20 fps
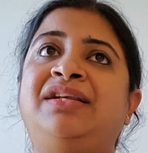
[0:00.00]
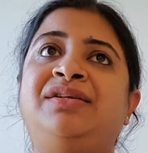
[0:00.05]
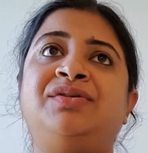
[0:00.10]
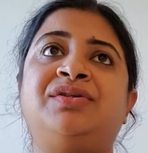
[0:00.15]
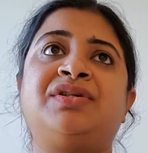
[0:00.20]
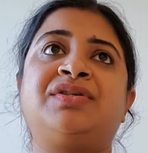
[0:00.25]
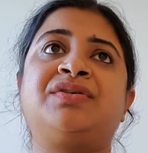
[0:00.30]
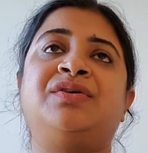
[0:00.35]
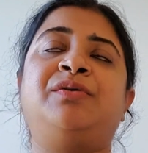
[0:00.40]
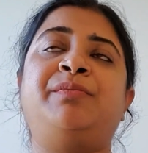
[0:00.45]
to
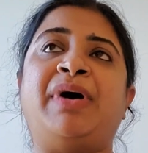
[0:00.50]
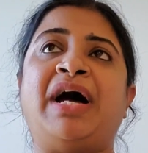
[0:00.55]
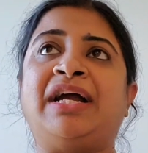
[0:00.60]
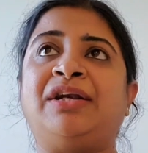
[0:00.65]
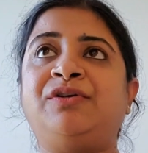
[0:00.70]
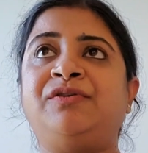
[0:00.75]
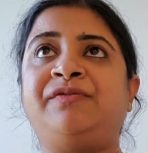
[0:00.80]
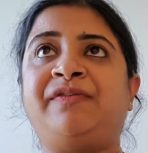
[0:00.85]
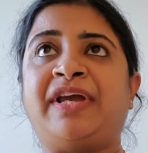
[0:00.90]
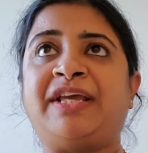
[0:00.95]
just go back
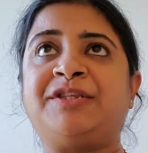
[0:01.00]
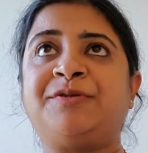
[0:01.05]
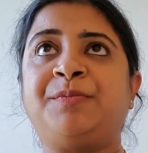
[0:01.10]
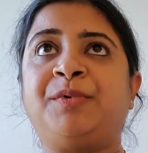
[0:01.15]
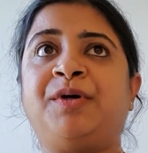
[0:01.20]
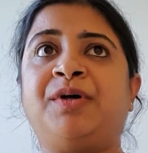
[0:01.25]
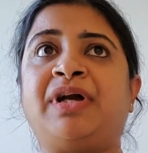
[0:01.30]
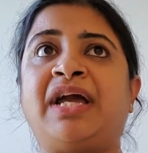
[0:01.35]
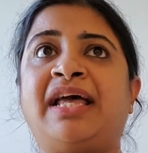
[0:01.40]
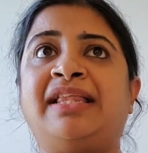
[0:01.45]
to
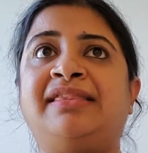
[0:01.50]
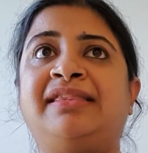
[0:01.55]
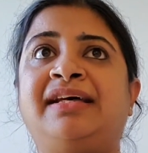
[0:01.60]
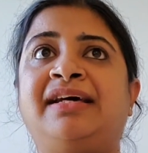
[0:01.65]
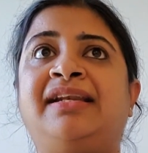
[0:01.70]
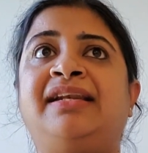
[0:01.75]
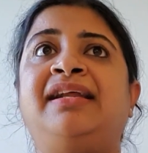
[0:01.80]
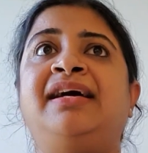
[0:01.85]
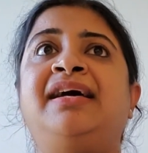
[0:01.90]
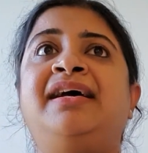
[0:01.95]
Facebook, and
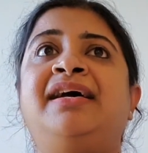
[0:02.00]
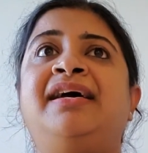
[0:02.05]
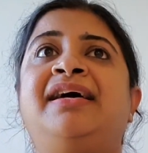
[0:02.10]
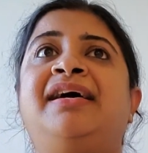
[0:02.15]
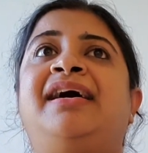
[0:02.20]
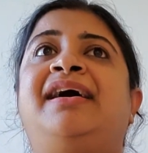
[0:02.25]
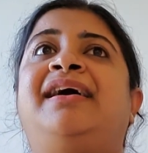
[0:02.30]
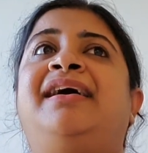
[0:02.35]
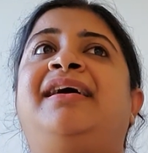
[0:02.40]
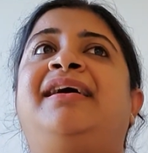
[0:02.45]
then
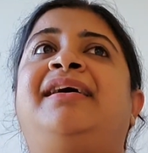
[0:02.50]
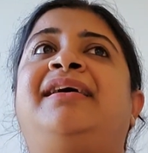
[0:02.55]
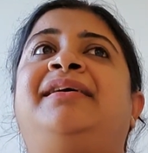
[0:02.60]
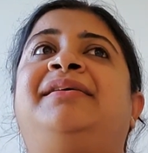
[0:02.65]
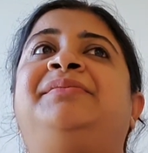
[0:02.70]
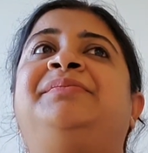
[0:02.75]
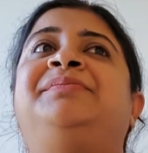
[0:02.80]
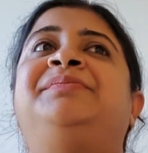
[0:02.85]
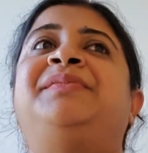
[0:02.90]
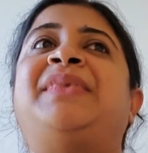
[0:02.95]

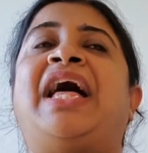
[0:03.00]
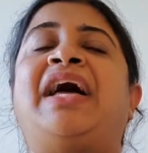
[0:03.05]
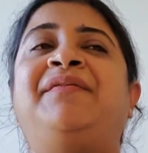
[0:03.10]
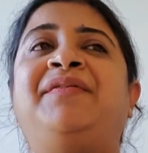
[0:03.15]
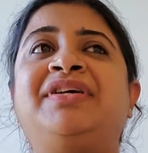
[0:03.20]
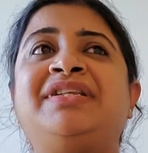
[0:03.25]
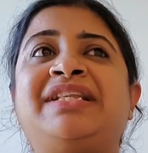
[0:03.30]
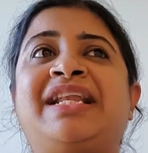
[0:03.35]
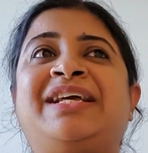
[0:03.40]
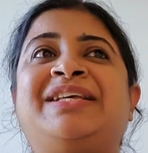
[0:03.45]
I
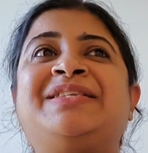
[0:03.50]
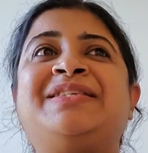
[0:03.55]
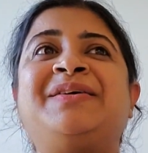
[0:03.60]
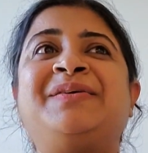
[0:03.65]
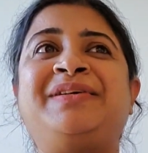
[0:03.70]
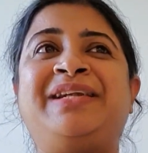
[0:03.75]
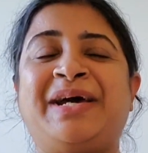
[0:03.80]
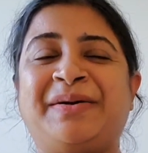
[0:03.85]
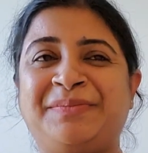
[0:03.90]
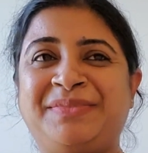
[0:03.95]
was like so
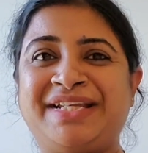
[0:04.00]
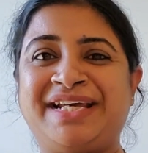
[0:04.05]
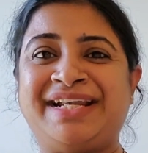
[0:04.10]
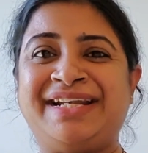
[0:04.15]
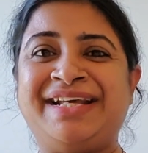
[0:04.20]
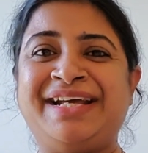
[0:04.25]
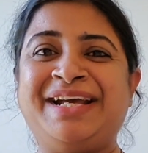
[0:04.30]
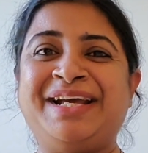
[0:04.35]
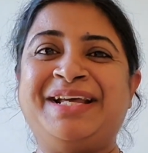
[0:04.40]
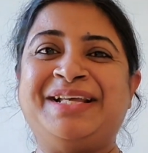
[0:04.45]
tempted
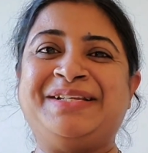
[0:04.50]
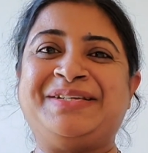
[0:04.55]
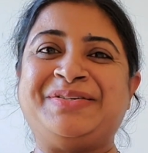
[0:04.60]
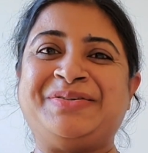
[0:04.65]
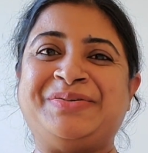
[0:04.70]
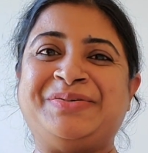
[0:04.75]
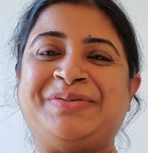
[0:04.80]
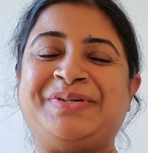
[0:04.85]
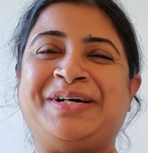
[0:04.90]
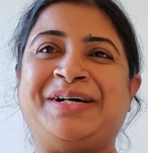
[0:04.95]

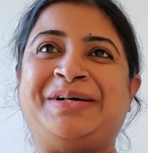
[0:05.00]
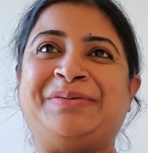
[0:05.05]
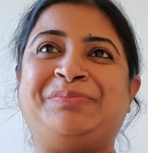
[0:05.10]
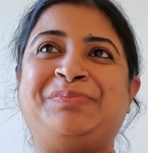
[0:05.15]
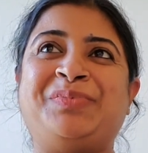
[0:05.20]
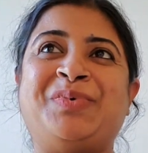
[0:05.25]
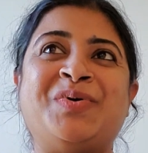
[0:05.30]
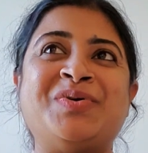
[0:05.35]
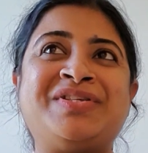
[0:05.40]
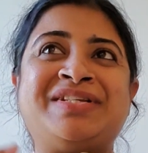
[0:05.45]
to
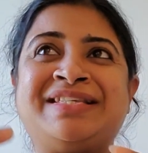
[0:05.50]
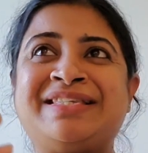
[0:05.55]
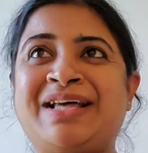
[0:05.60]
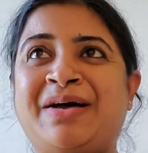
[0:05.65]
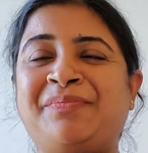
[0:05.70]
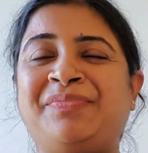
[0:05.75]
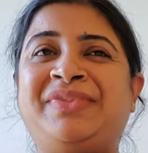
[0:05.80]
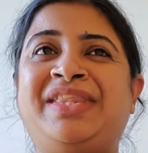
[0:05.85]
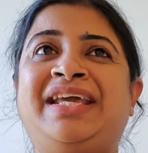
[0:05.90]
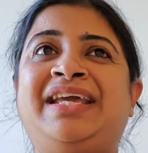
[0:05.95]
post
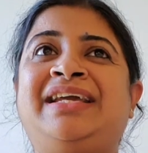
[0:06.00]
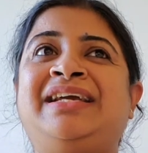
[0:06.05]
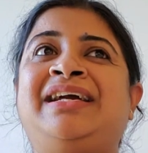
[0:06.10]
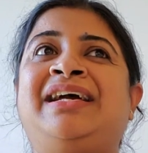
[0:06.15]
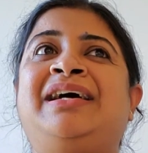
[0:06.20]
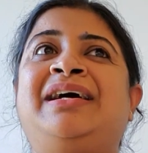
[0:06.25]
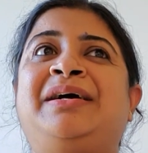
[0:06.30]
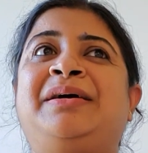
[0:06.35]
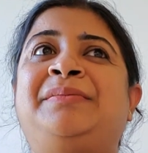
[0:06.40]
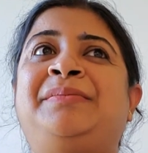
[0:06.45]
something,
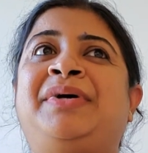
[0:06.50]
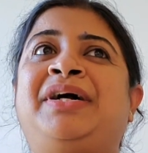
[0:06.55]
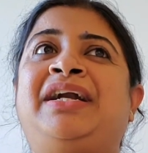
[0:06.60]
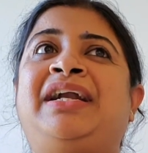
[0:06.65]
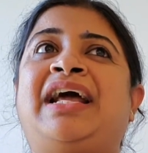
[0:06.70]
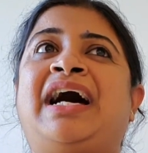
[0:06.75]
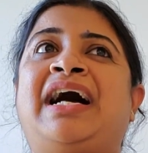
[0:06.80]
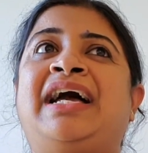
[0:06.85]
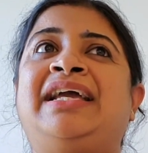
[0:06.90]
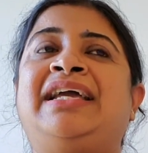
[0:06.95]
but
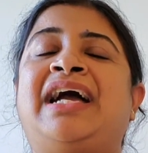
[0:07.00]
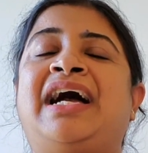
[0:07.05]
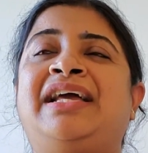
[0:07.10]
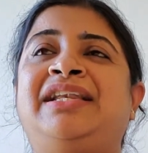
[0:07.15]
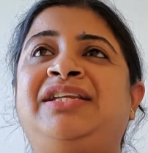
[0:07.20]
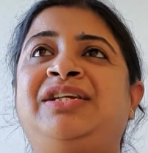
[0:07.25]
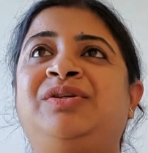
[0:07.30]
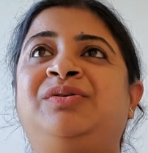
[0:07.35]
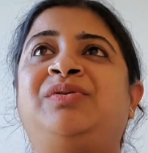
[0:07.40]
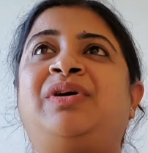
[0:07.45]
I
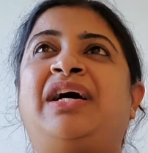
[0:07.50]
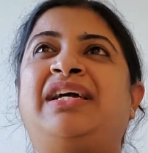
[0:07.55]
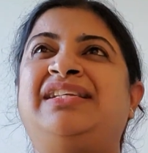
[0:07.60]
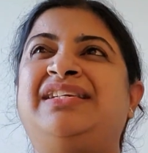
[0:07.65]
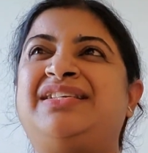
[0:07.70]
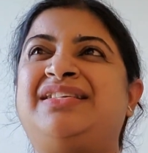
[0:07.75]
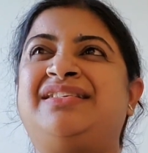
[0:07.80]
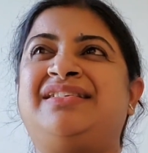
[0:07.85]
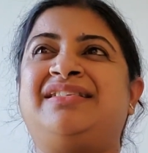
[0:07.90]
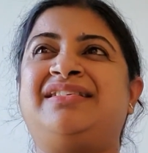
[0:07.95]
knew
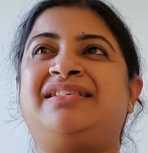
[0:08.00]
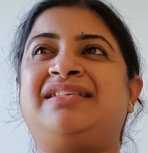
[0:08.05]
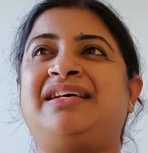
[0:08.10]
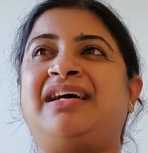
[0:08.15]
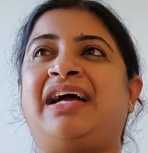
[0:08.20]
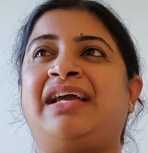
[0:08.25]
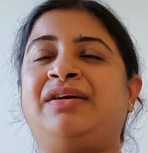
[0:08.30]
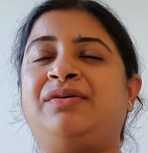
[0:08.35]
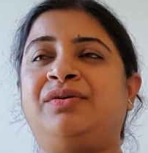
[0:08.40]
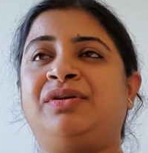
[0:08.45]

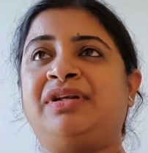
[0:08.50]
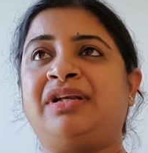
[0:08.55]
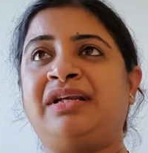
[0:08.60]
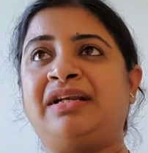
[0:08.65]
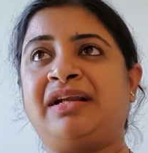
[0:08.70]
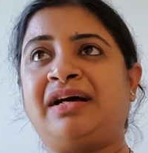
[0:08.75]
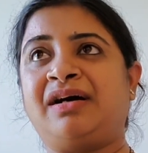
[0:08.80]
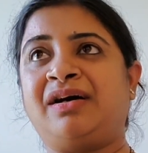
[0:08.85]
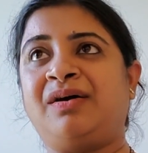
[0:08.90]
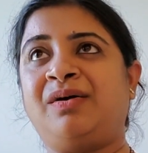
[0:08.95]
I
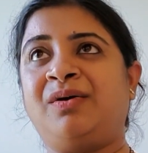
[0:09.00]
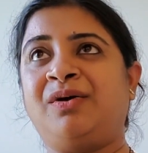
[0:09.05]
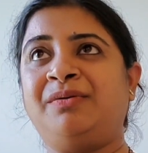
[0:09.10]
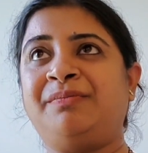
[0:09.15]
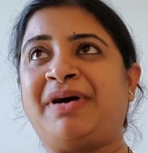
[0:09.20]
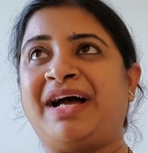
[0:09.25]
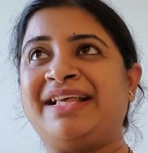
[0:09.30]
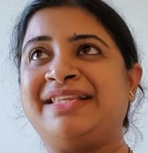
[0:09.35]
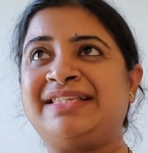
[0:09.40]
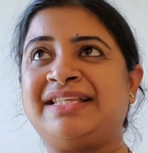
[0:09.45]
couldn't hold
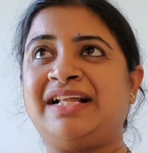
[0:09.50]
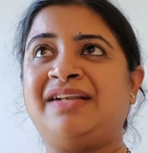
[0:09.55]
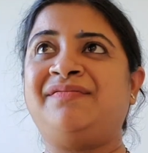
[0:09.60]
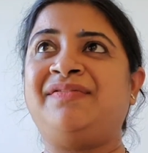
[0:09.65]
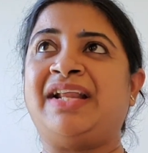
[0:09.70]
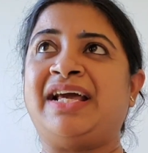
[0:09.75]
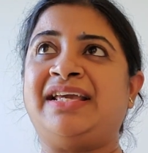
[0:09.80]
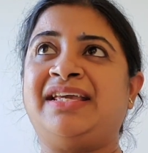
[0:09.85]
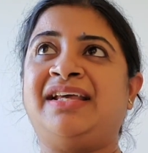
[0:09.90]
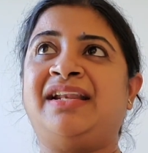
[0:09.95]
myself,
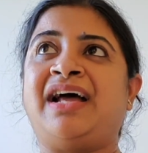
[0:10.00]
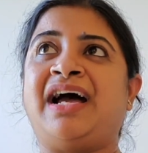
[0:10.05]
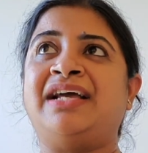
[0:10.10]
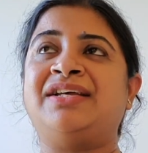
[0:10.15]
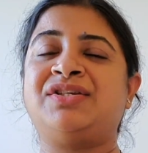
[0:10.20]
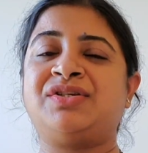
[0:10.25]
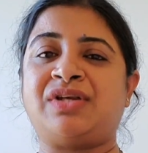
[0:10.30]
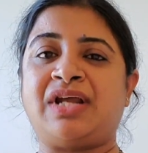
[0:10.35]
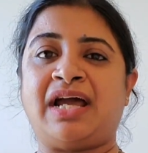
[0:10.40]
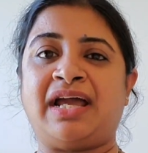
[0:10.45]
like,
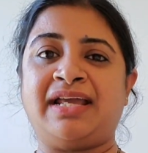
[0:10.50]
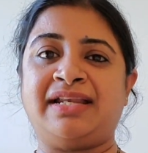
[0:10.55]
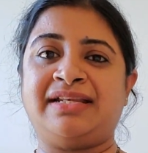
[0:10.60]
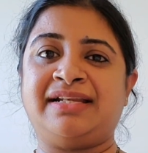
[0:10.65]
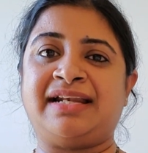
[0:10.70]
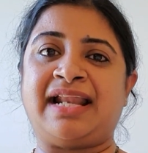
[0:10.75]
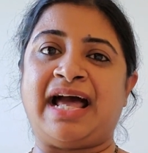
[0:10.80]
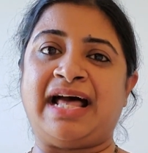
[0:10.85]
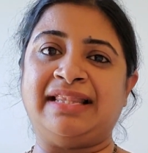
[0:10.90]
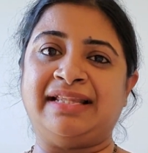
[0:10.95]
I
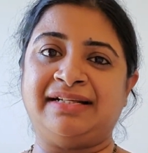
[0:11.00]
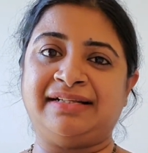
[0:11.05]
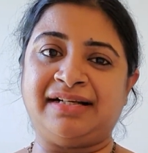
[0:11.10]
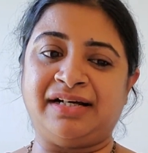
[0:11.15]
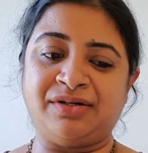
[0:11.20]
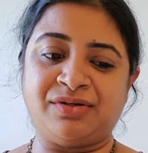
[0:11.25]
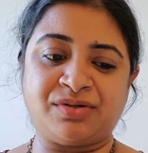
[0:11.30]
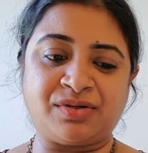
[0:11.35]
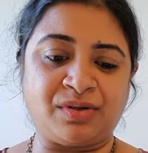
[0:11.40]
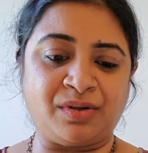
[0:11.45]
didn't have that
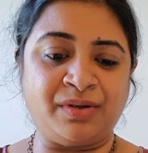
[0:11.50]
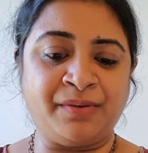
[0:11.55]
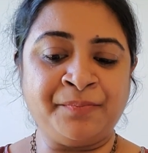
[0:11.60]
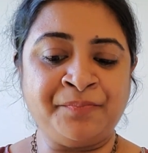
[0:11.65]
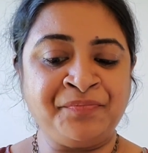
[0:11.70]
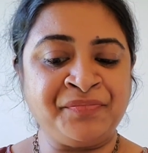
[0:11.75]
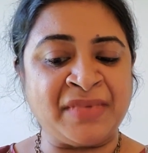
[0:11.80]
control,